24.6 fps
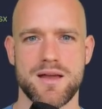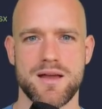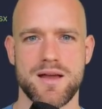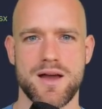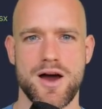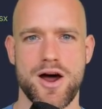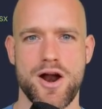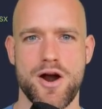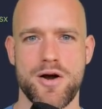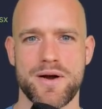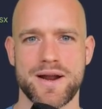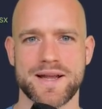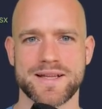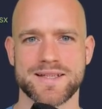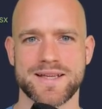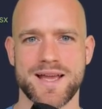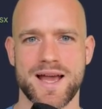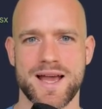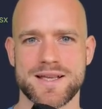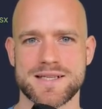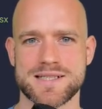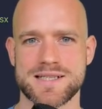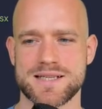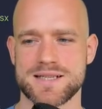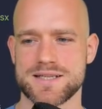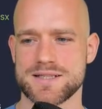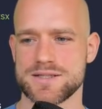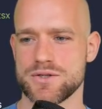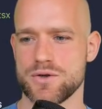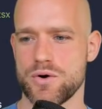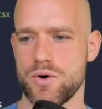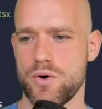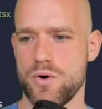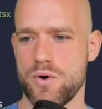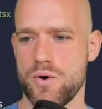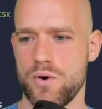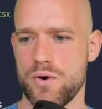All right, guys,
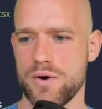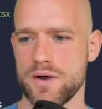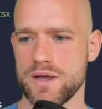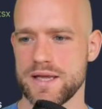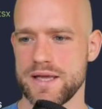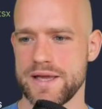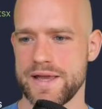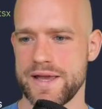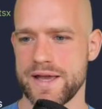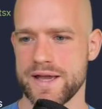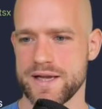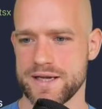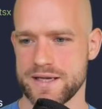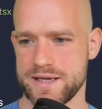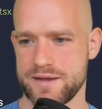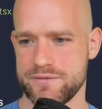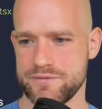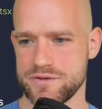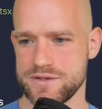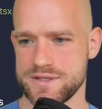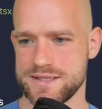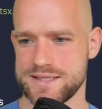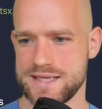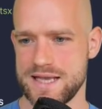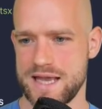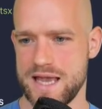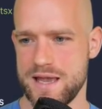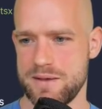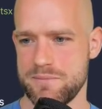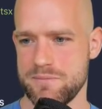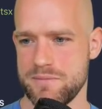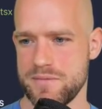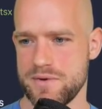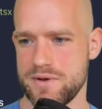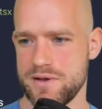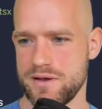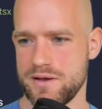so here I have the
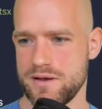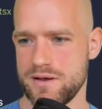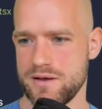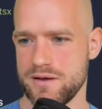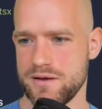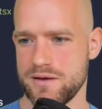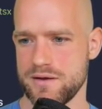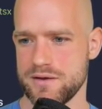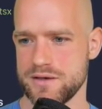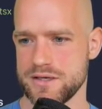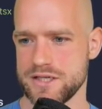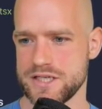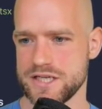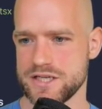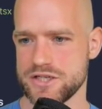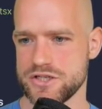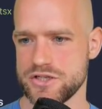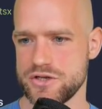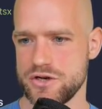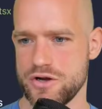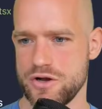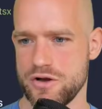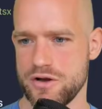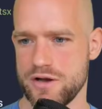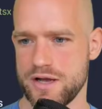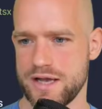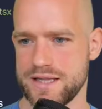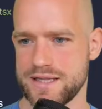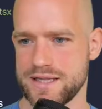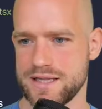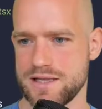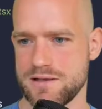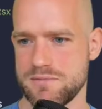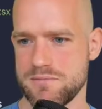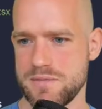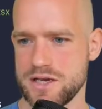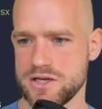same gesture and
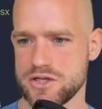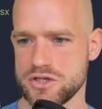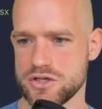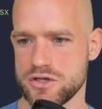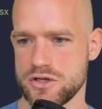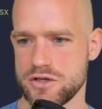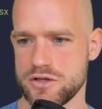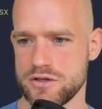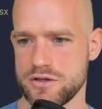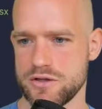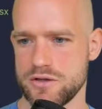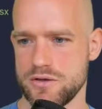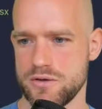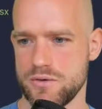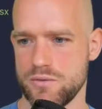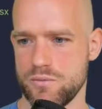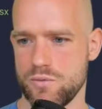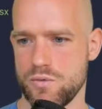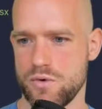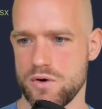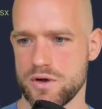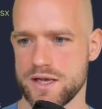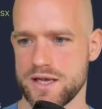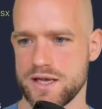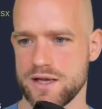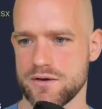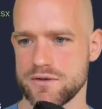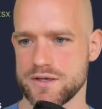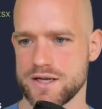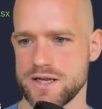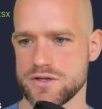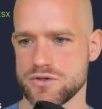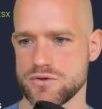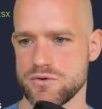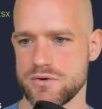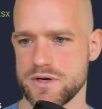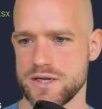animation working on
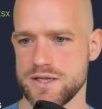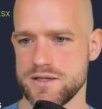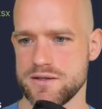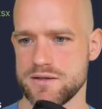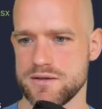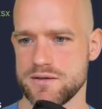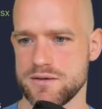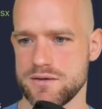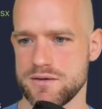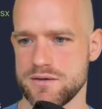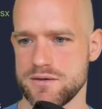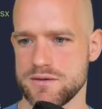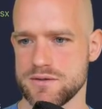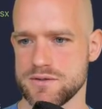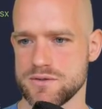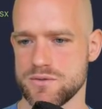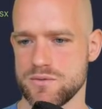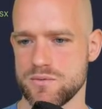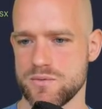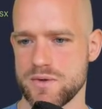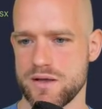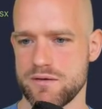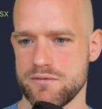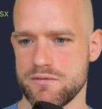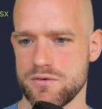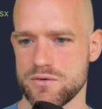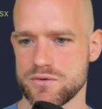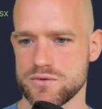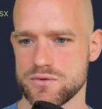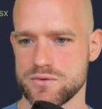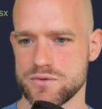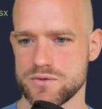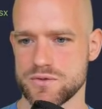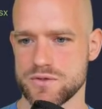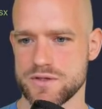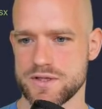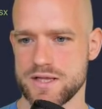Android. So we have
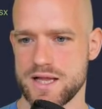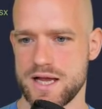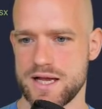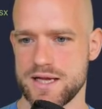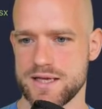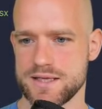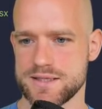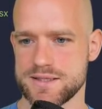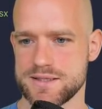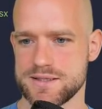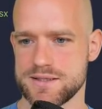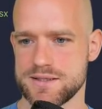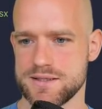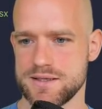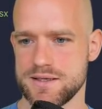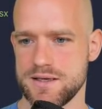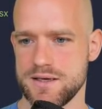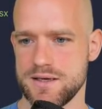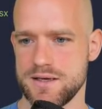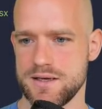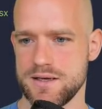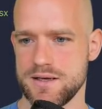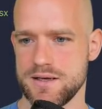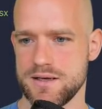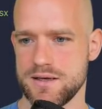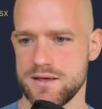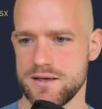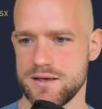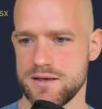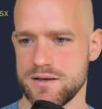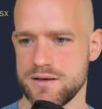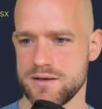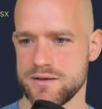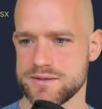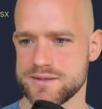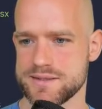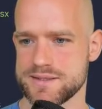also the nice
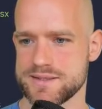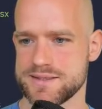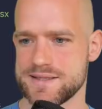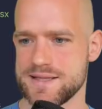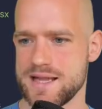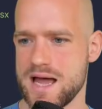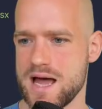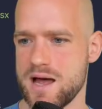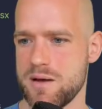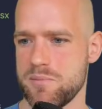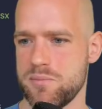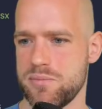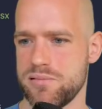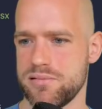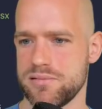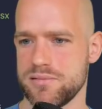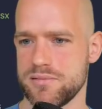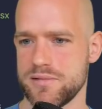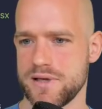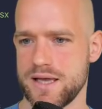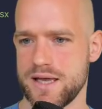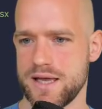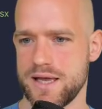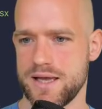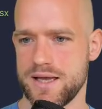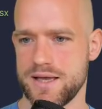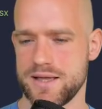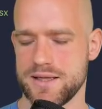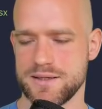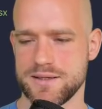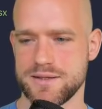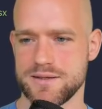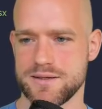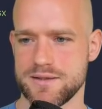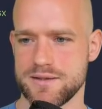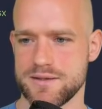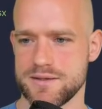snap
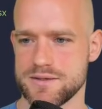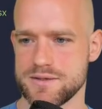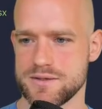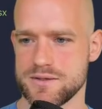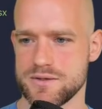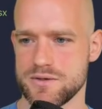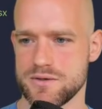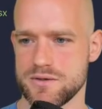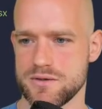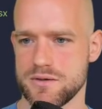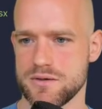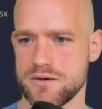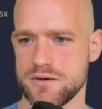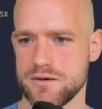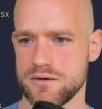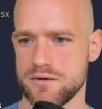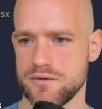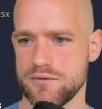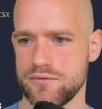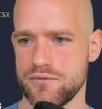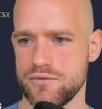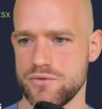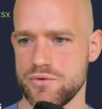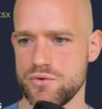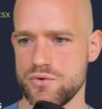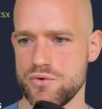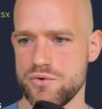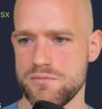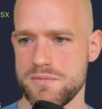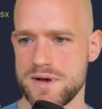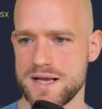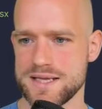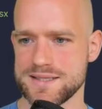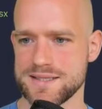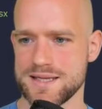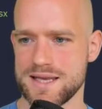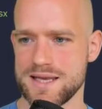and the view
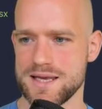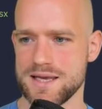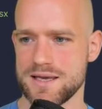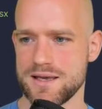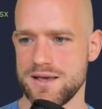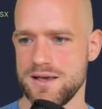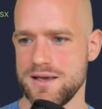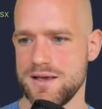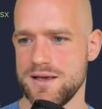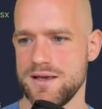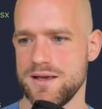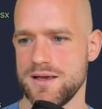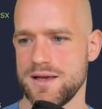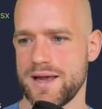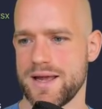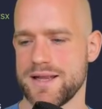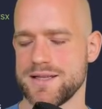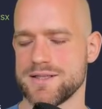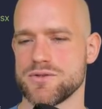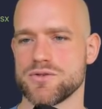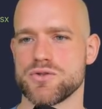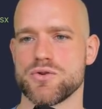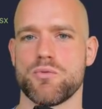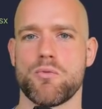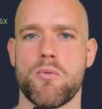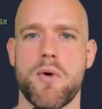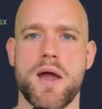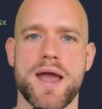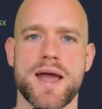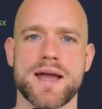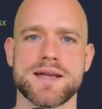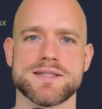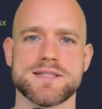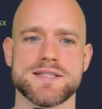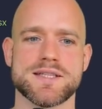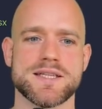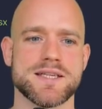masking. And so the way
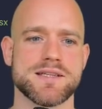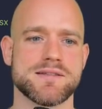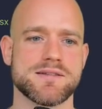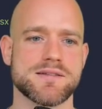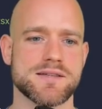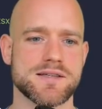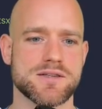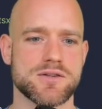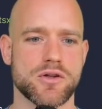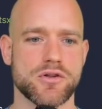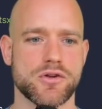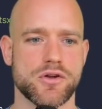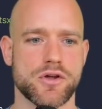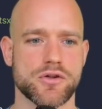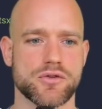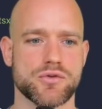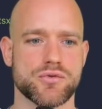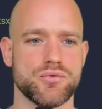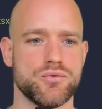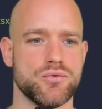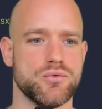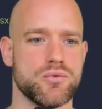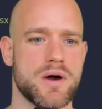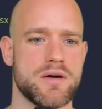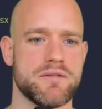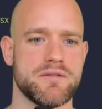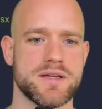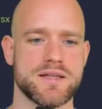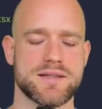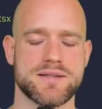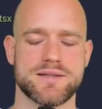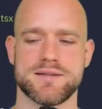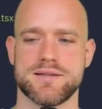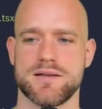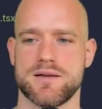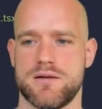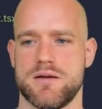I did it in order to have
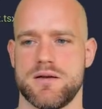it